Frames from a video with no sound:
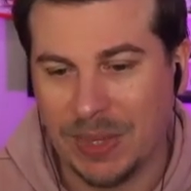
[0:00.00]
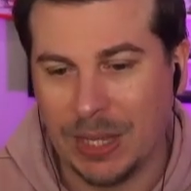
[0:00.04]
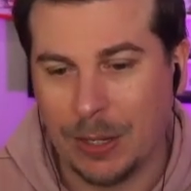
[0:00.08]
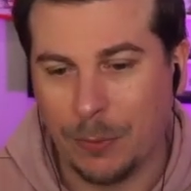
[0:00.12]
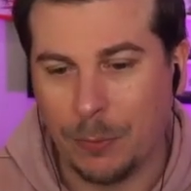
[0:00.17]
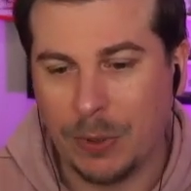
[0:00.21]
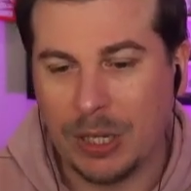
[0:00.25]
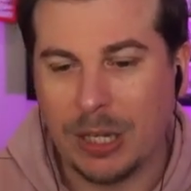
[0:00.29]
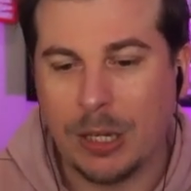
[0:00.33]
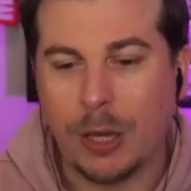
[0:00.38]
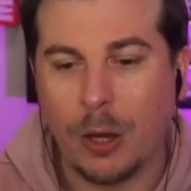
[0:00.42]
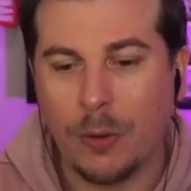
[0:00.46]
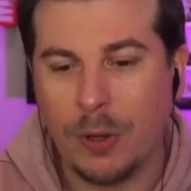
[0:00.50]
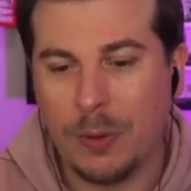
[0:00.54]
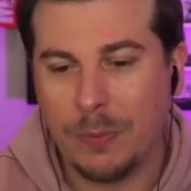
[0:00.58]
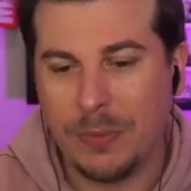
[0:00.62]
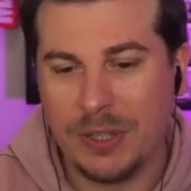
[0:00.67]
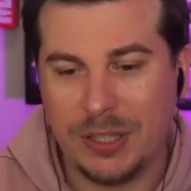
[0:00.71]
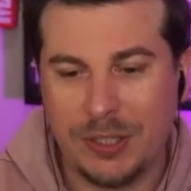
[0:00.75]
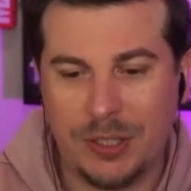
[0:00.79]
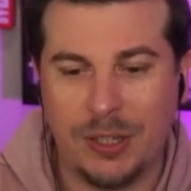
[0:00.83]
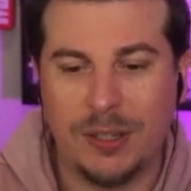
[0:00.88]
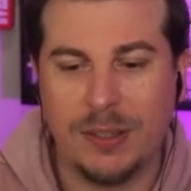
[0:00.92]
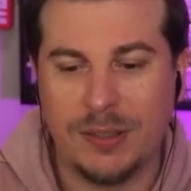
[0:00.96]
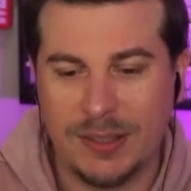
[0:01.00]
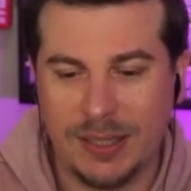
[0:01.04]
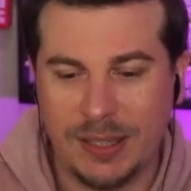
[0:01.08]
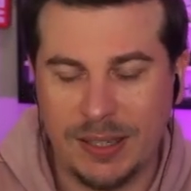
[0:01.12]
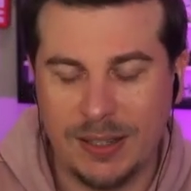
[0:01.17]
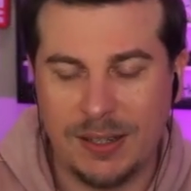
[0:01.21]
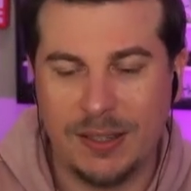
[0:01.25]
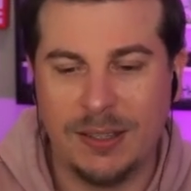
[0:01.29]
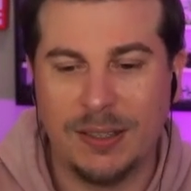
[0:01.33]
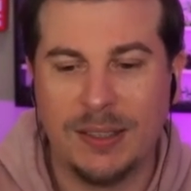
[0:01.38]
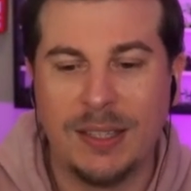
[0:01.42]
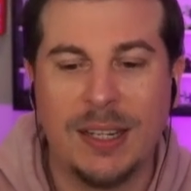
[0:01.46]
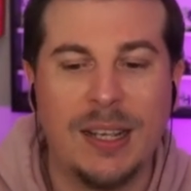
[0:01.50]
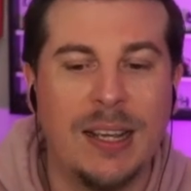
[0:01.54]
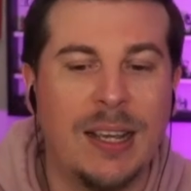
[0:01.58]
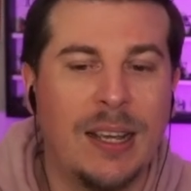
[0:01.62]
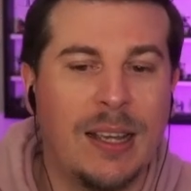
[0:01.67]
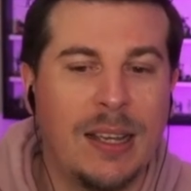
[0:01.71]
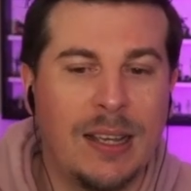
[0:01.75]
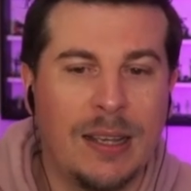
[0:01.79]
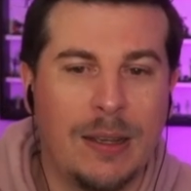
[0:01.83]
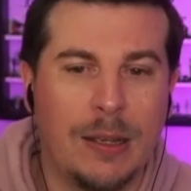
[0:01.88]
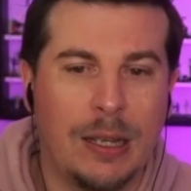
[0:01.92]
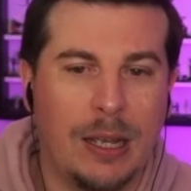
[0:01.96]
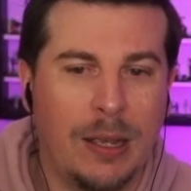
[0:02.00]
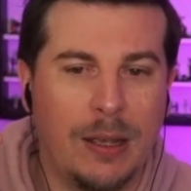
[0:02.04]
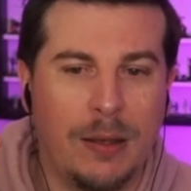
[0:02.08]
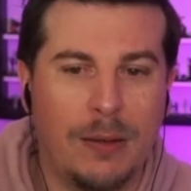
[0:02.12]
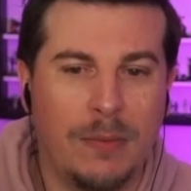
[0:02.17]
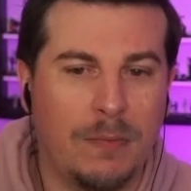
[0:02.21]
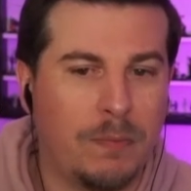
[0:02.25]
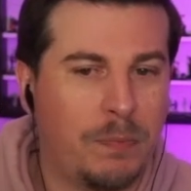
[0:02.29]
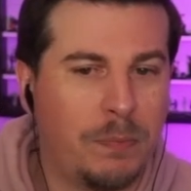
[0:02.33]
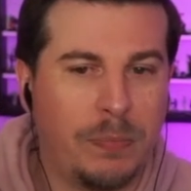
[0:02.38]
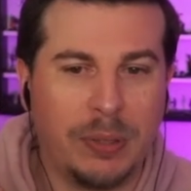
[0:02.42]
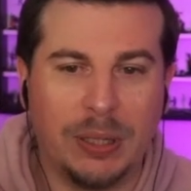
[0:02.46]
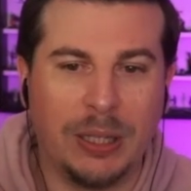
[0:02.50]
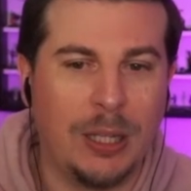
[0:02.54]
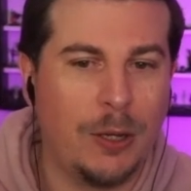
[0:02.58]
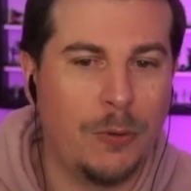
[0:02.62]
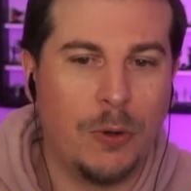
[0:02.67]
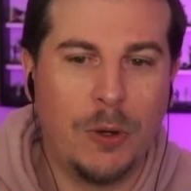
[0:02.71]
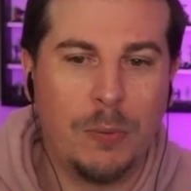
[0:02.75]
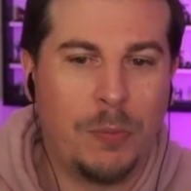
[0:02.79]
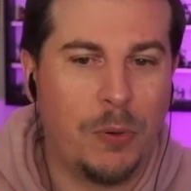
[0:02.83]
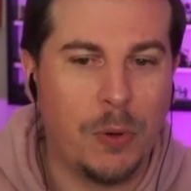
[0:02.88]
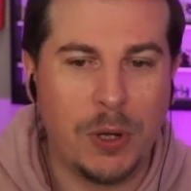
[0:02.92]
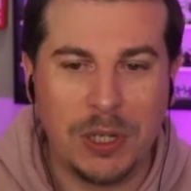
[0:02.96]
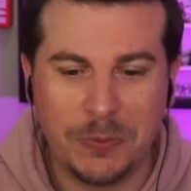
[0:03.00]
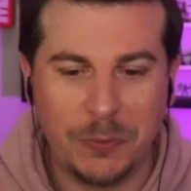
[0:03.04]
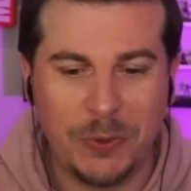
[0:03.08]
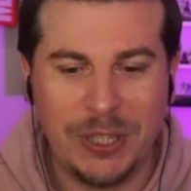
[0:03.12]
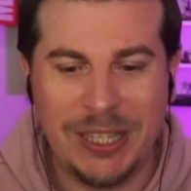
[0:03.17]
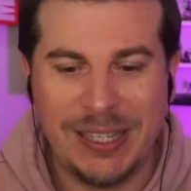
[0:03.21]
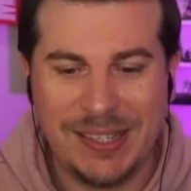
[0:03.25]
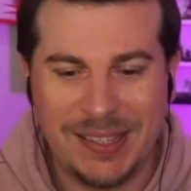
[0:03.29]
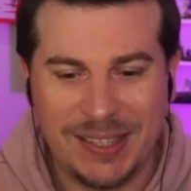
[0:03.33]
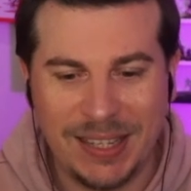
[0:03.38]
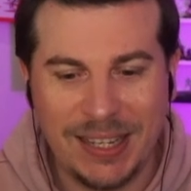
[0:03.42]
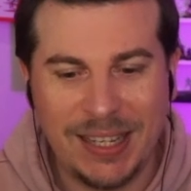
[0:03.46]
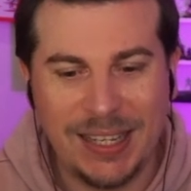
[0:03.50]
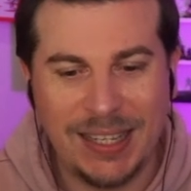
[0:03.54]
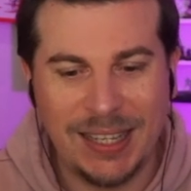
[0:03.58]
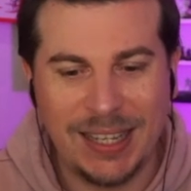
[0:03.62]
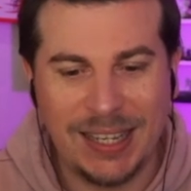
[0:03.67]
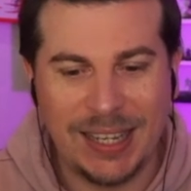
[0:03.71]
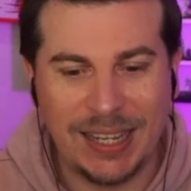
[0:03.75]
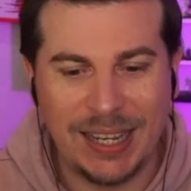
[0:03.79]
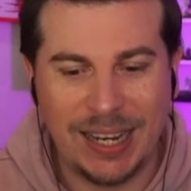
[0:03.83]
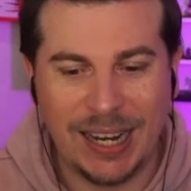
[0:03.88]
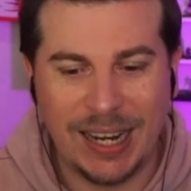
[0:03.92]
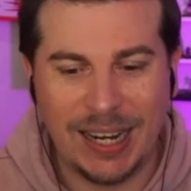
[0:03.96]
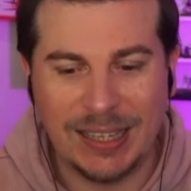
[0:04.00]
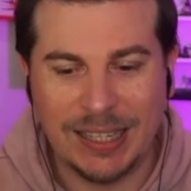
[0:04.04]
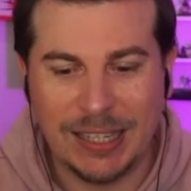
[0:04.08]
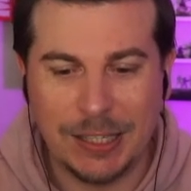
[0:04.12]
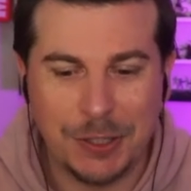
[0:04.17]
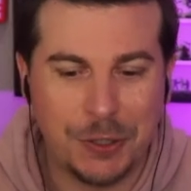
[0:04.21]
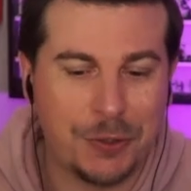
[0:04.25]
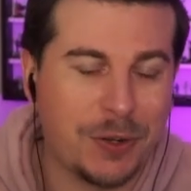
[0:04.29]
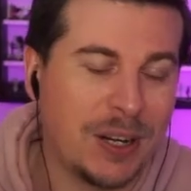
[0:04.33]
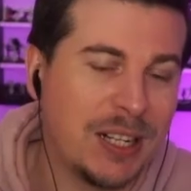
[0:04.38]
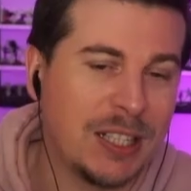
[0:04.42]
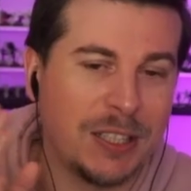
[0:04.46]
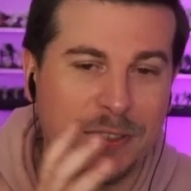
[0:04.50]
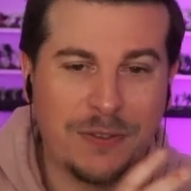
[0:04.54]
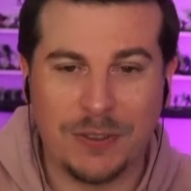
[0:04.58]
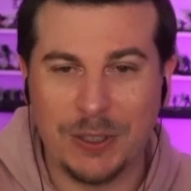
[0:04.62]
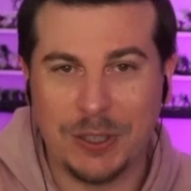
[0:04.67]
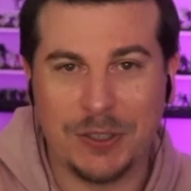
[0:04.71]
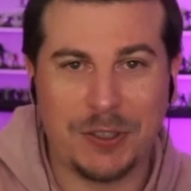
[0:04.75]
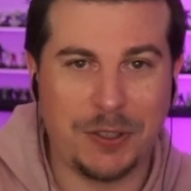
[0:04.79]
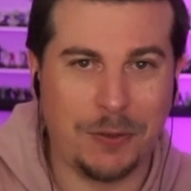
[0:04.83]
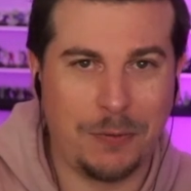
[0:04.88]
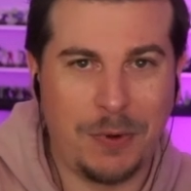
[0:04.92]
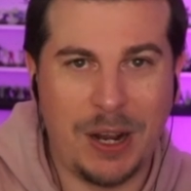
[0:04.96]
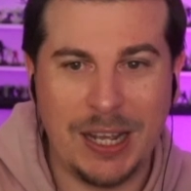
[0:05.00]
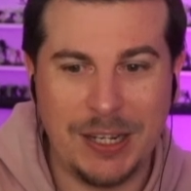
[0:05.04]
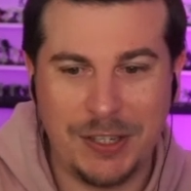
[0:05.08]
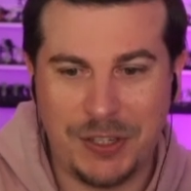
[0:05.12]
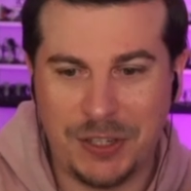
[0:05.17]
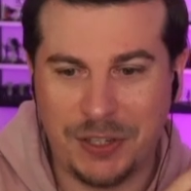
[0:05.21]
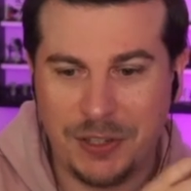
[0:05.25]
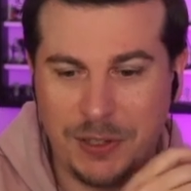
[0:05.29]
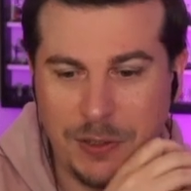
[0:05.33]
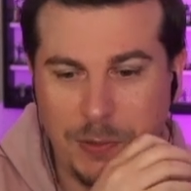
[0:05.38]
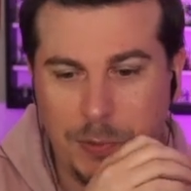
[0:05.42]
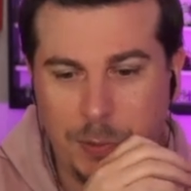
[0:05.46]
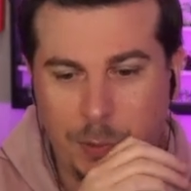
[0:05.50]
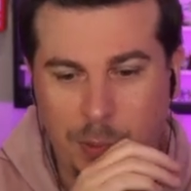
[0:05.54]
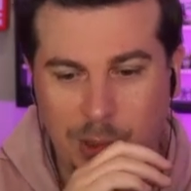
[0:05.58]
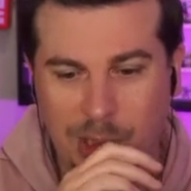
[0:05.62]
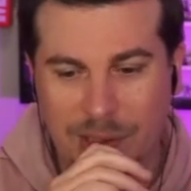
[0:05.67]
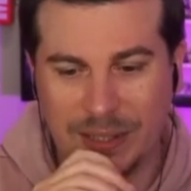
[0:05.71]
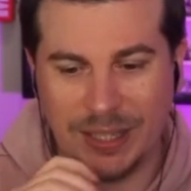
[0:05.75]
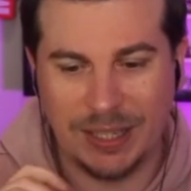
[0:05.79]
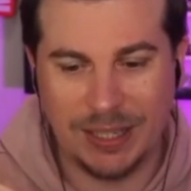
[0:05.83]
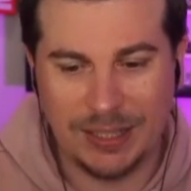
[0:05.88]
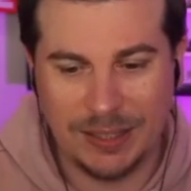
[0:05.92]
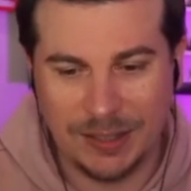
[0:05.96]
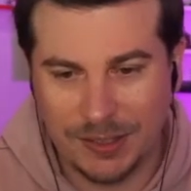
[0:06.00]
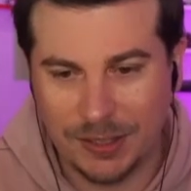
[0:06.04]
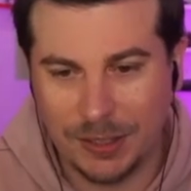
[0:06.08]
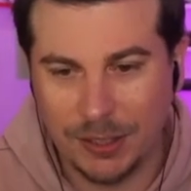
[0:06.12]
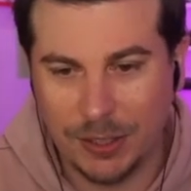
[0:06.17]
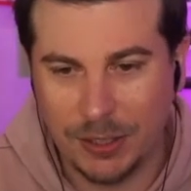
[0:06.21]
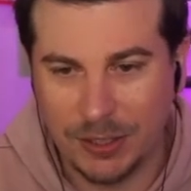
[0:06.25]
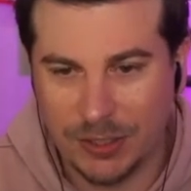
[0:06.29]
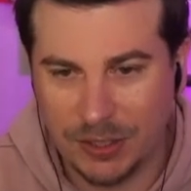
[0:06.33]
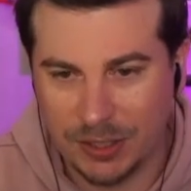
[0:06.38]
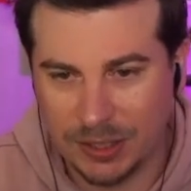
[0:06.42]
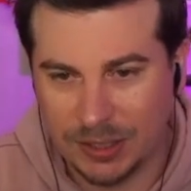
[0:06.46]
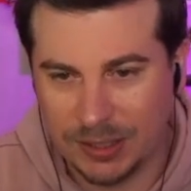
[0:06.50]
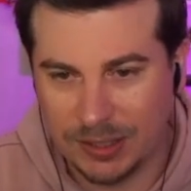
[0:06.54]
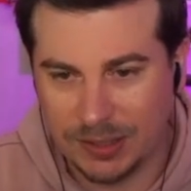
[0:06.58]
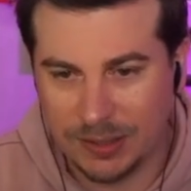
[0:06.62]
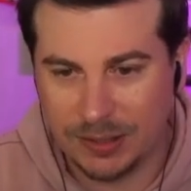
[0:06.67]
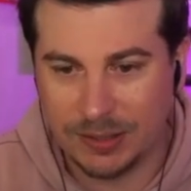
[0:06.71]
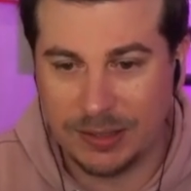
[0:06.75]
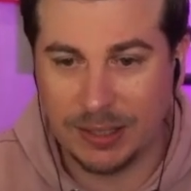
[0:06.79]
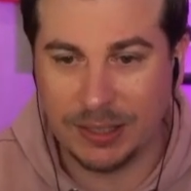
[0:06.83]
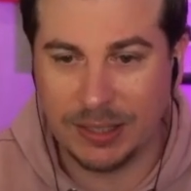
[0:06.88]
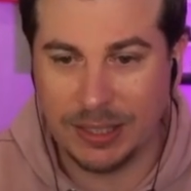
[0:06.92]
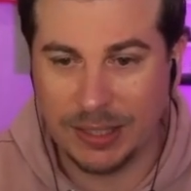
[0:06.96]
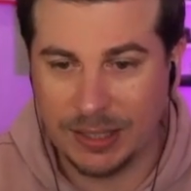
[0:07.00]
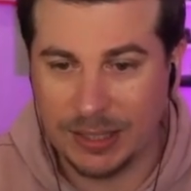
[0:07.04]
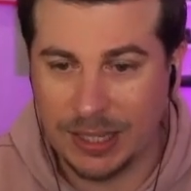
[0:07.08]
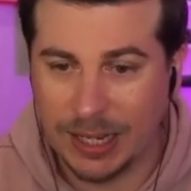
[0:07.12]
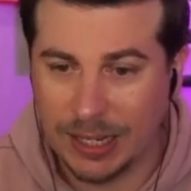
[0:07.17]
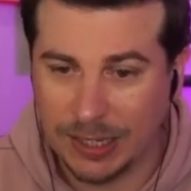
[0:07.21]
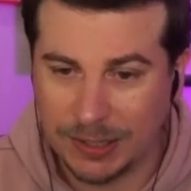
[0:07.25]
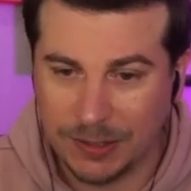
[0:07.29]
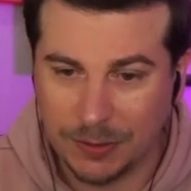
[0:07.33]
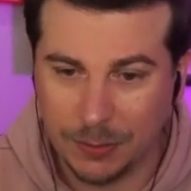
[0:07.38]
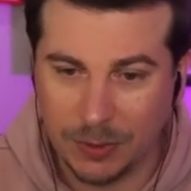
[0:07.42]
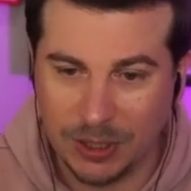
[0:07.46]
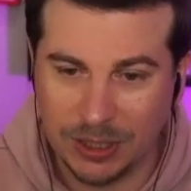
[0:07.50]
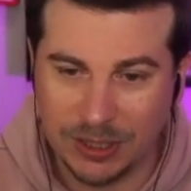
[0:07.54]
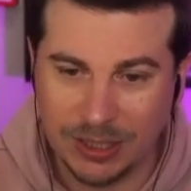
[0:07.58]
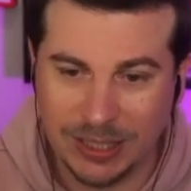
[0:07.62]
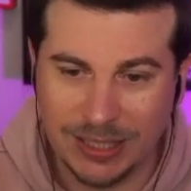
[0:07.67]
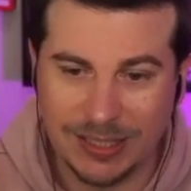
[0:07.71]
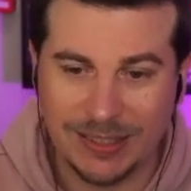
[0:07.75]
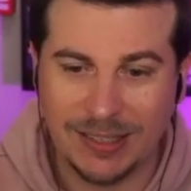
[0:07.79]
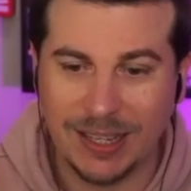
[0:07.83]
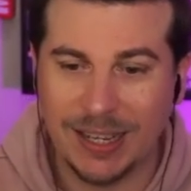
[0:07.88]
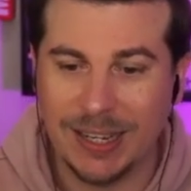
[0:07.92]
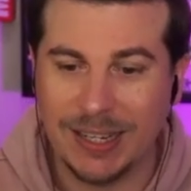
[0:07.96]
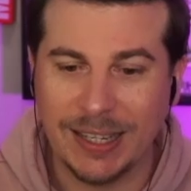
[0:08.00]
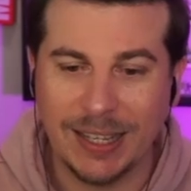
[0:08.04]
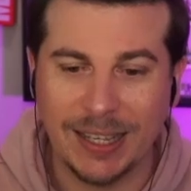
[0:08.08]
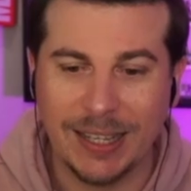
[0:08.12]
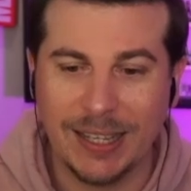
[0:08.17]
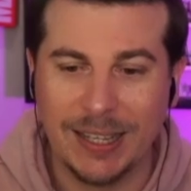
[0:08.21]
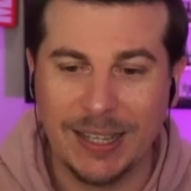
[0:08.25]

We go in with Jolteon, blow up one Weezing, and then transfer to Raichu with Surge to delete the next one is like